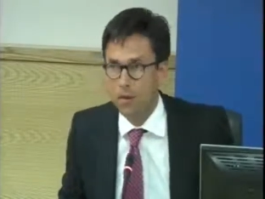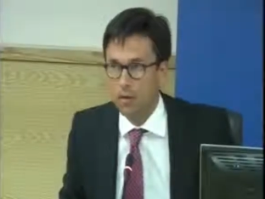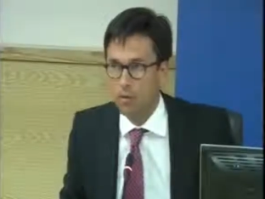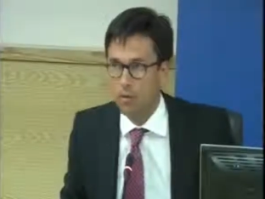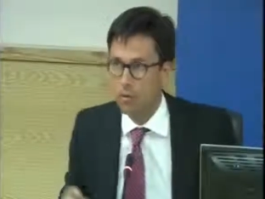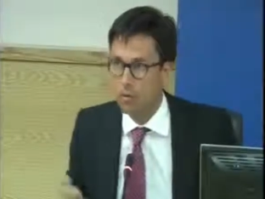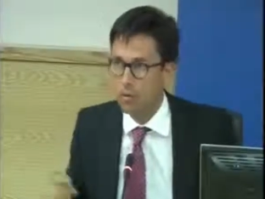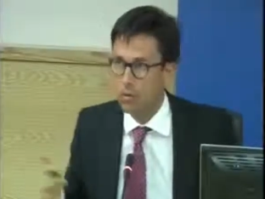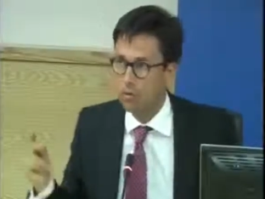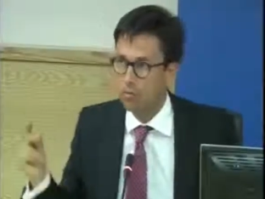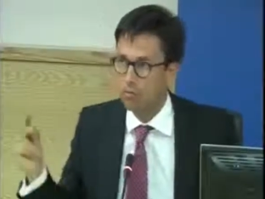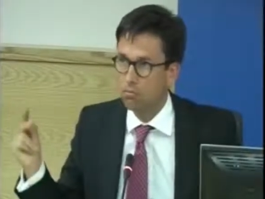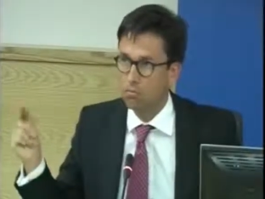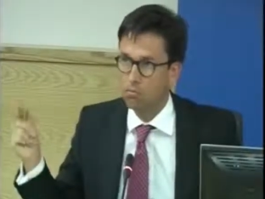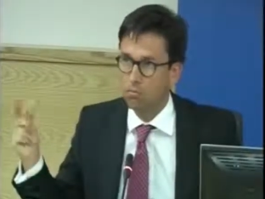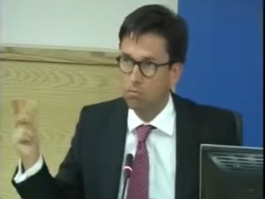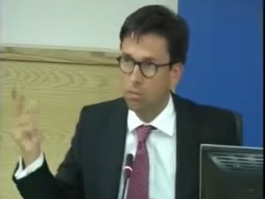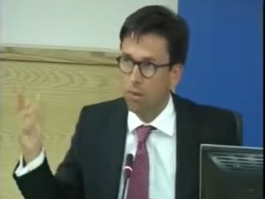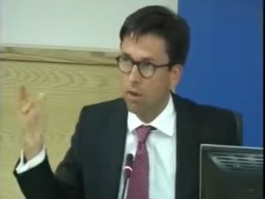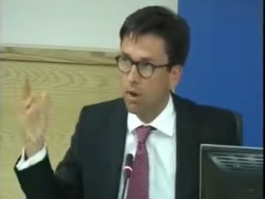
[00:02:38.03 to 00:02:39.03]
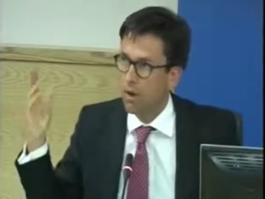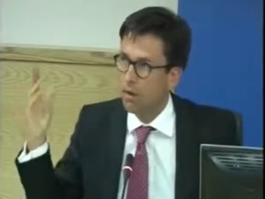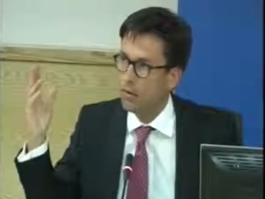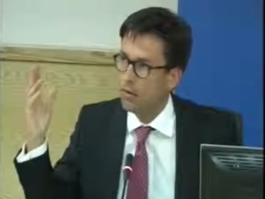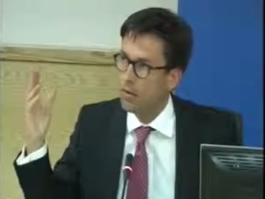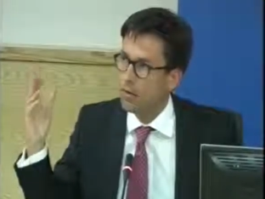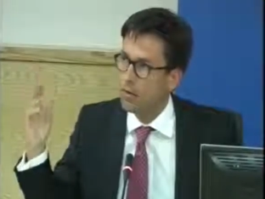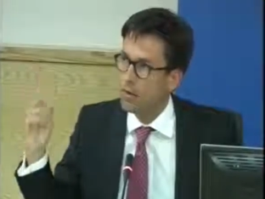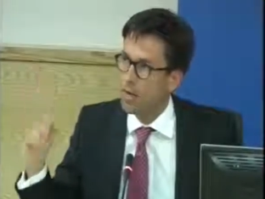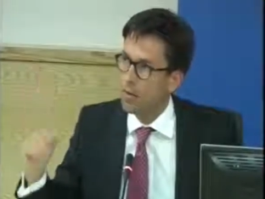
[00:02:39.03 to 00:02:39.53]
could,
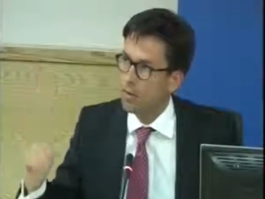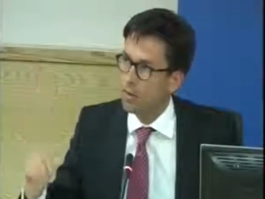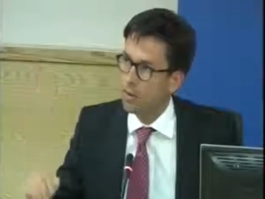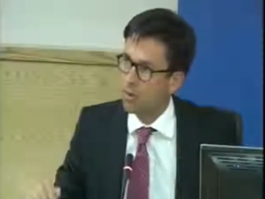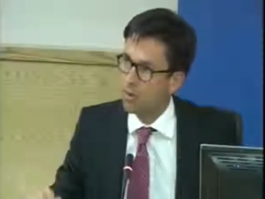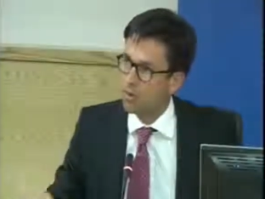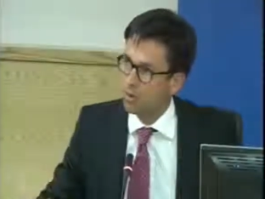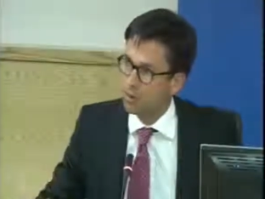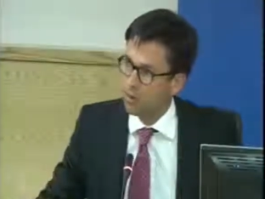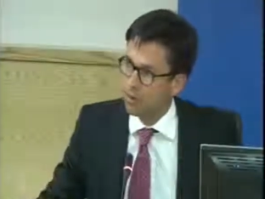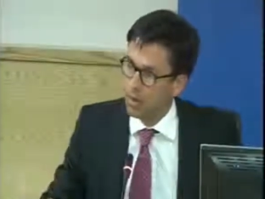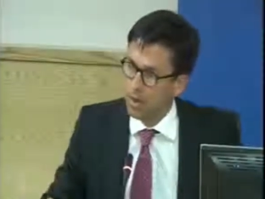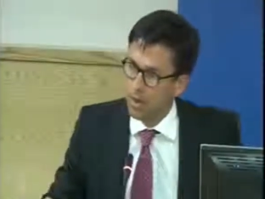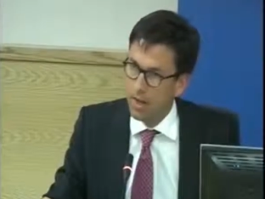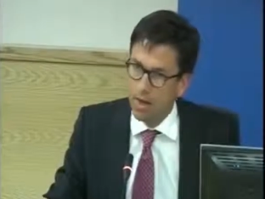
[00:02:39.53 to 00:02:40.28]
on a snapshot,